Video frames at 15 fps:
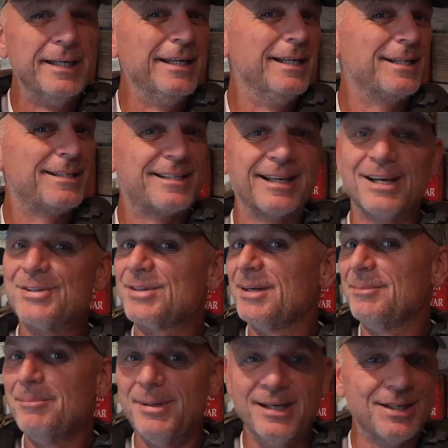It
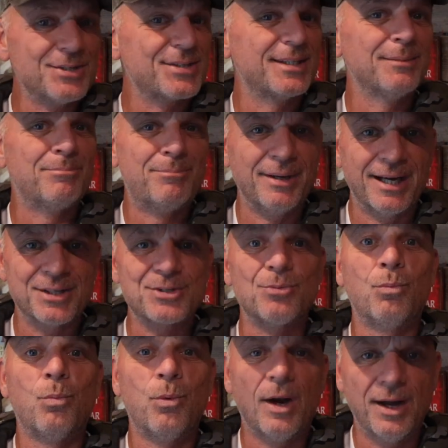doesn't mean it's the best
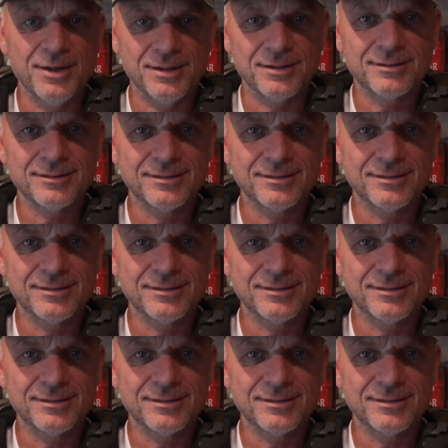one.